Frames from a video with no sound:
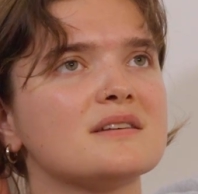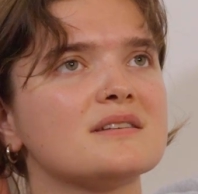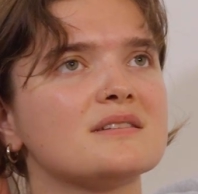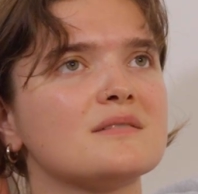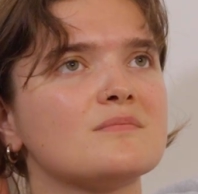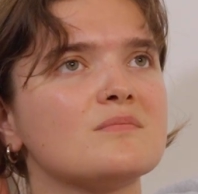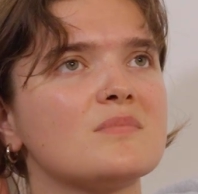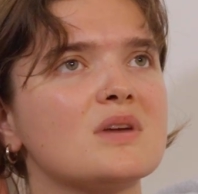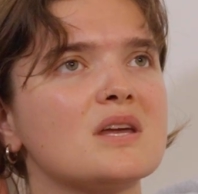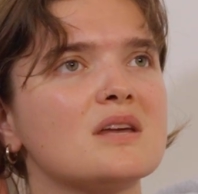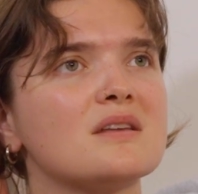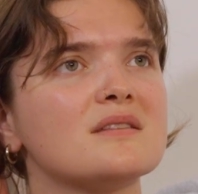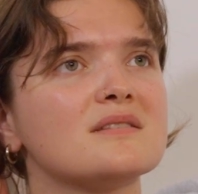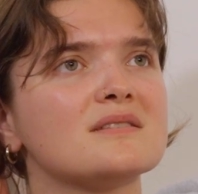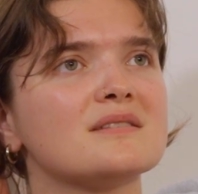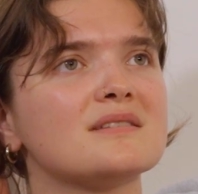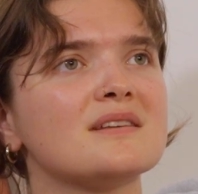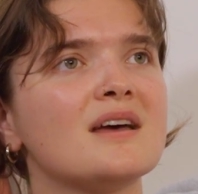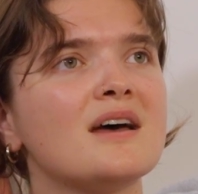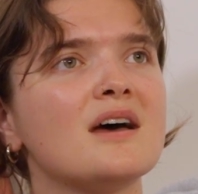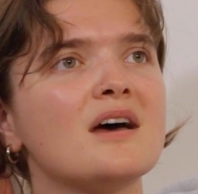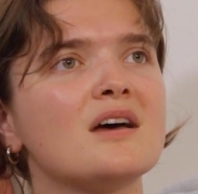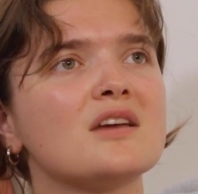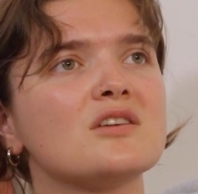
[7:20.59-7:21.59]
because it
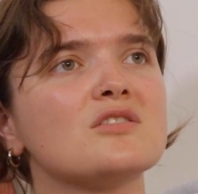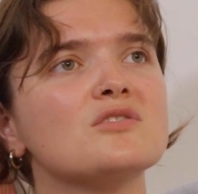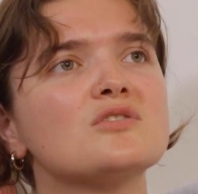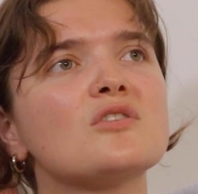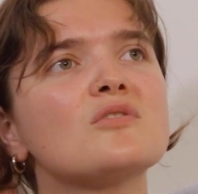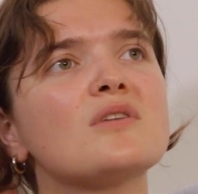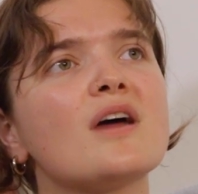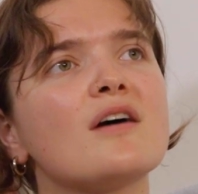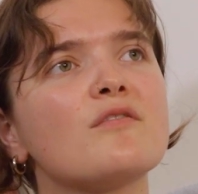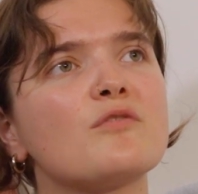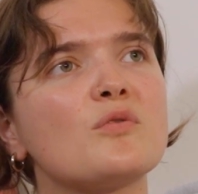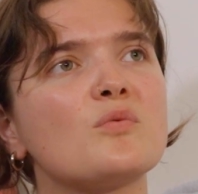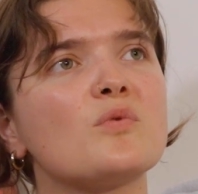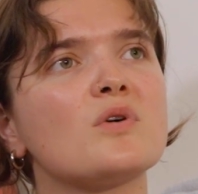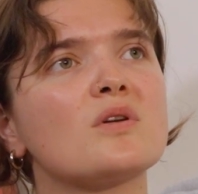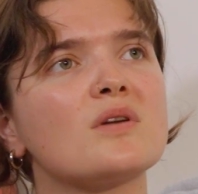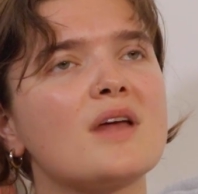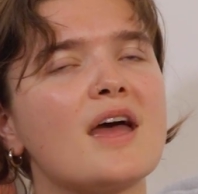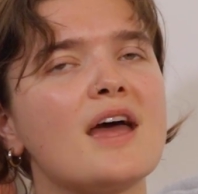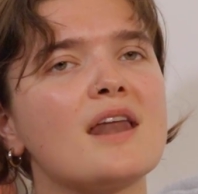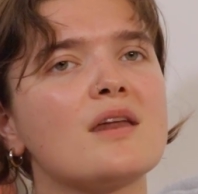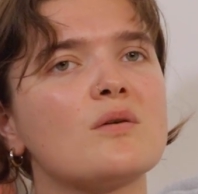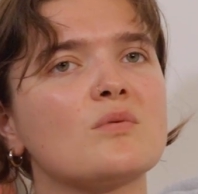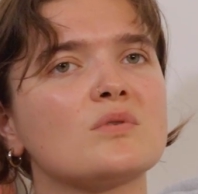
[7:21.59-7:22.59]
means you don't ever want
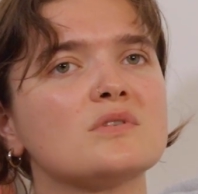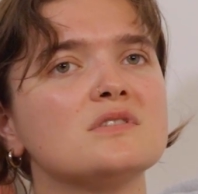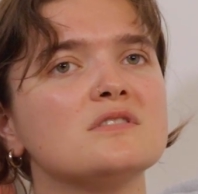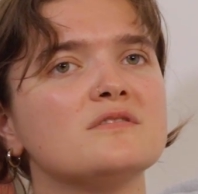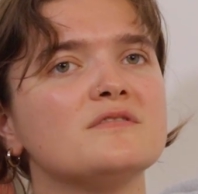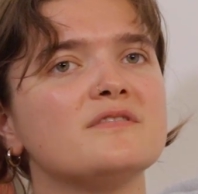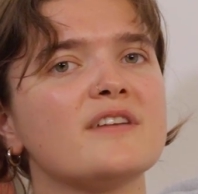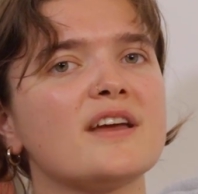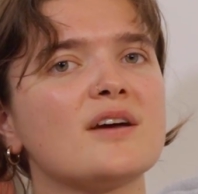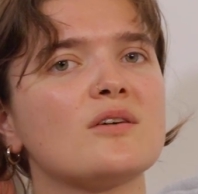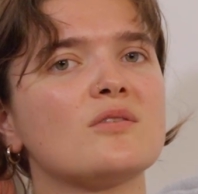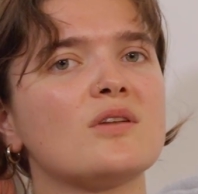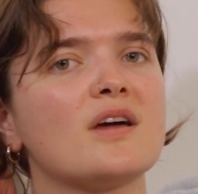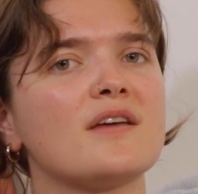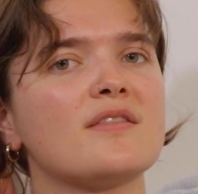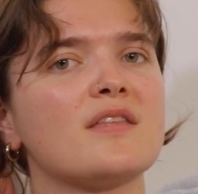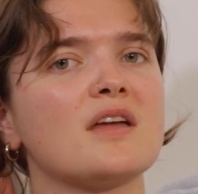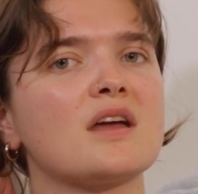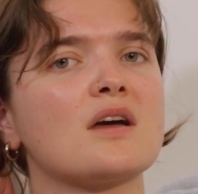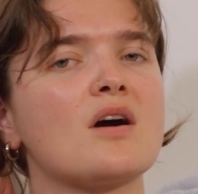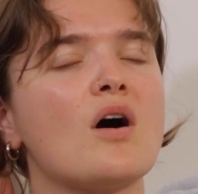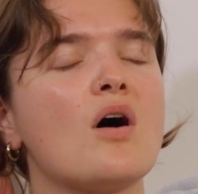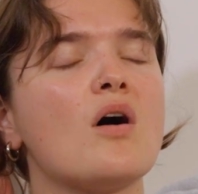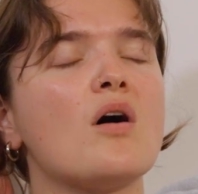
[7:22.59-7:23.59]
anyone to feel like
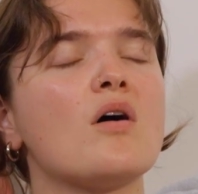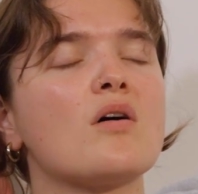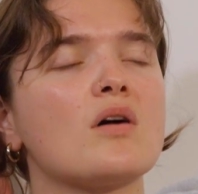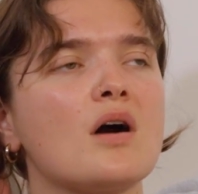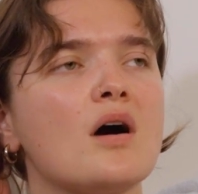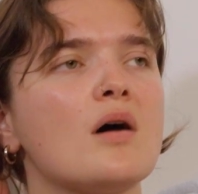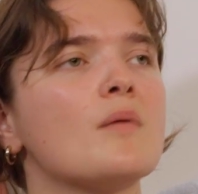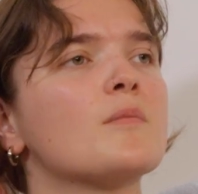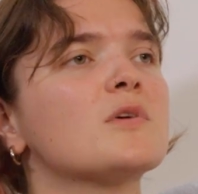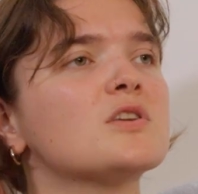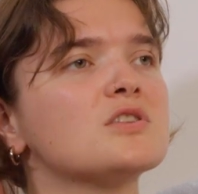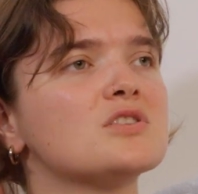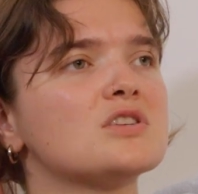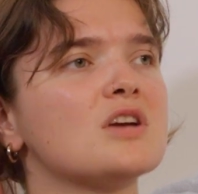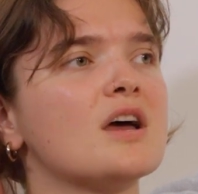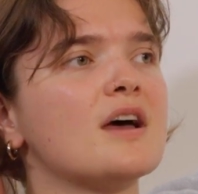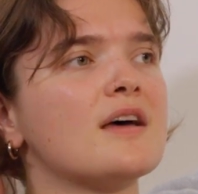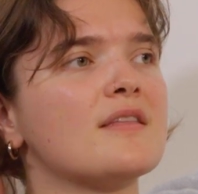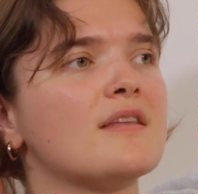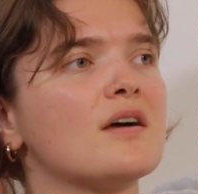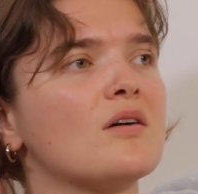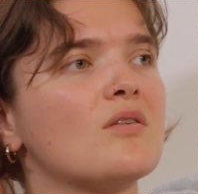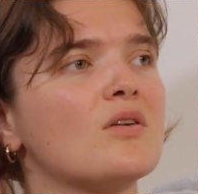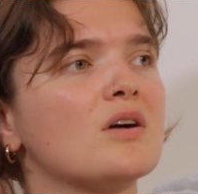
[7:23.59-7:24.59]
they can't come and
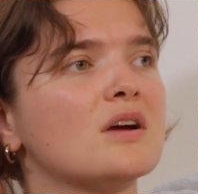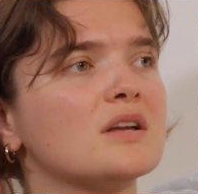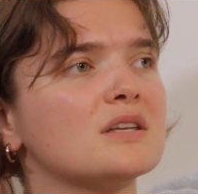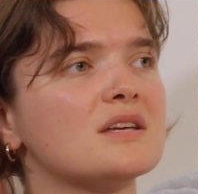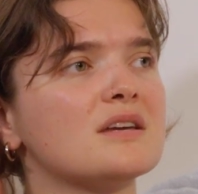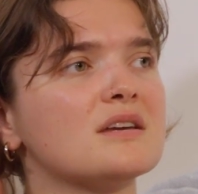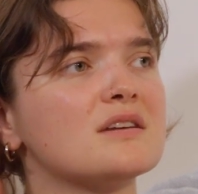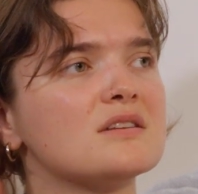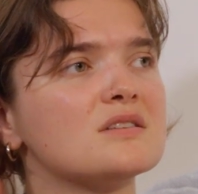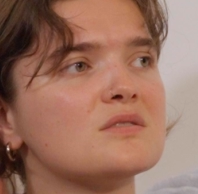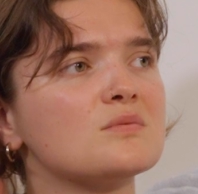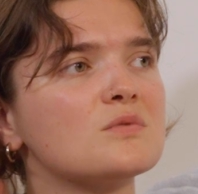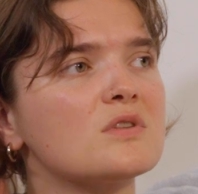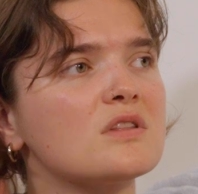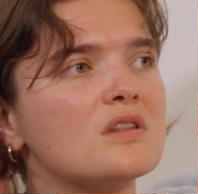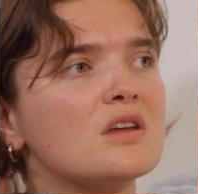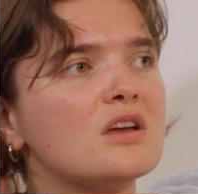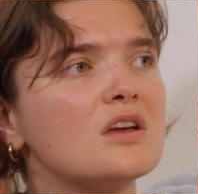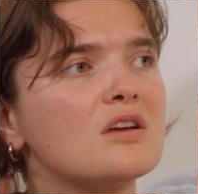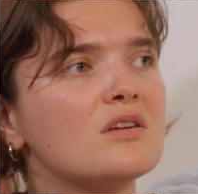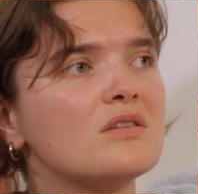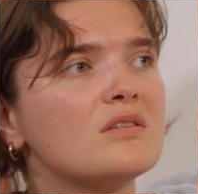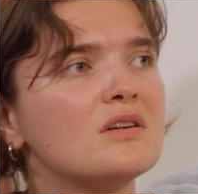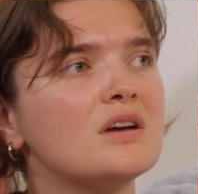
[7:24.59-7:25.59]
share their ideas with
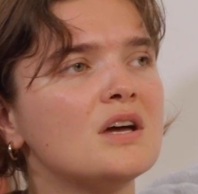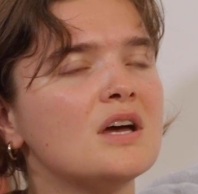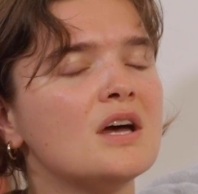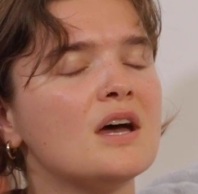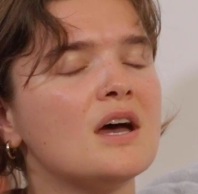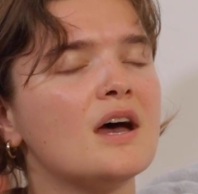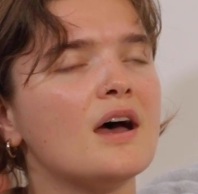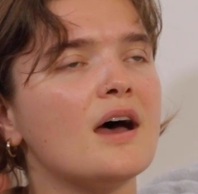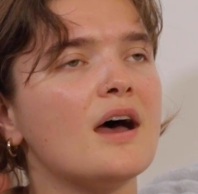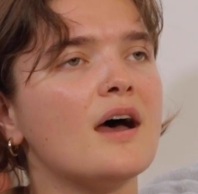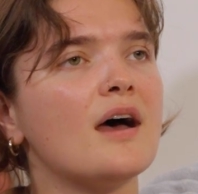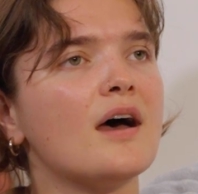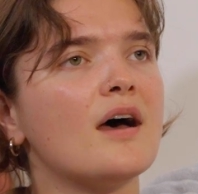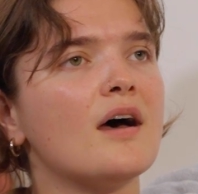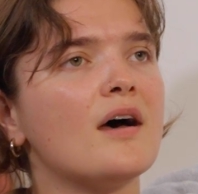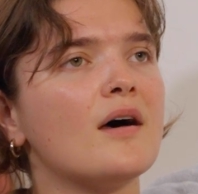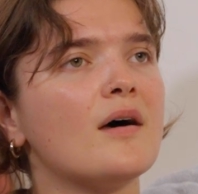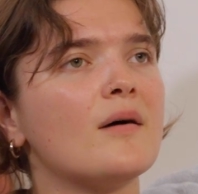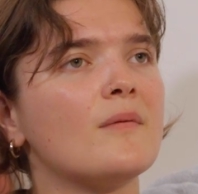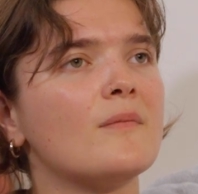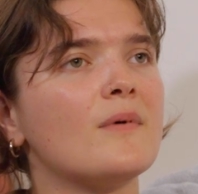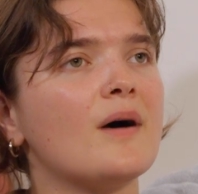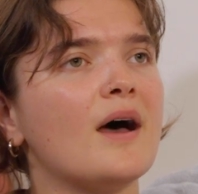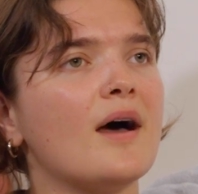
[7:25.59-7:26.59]
you.
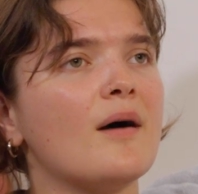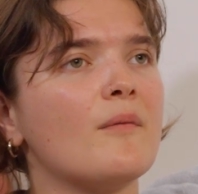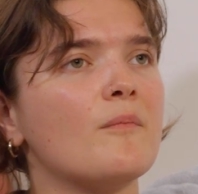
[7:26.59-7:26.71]
And